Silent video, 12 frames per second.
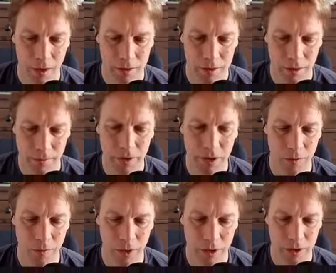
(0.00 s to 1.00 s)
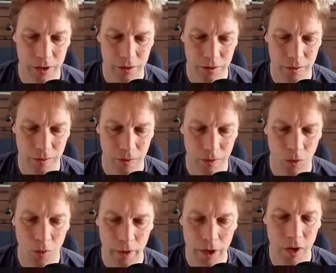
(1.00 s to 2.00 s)
something which
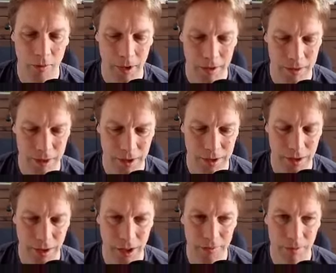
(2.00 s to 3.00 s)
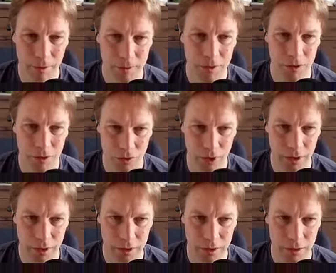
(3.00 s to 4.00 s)
all we know about it is that it implements a
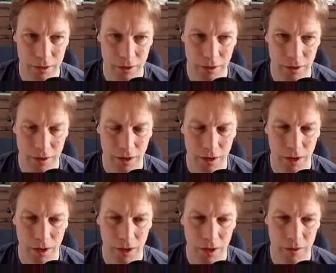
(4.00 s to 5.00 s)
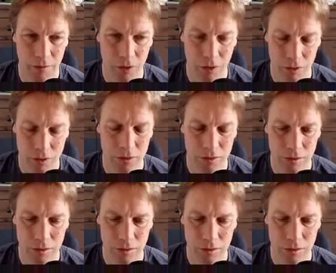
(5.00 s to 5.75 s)
trait and not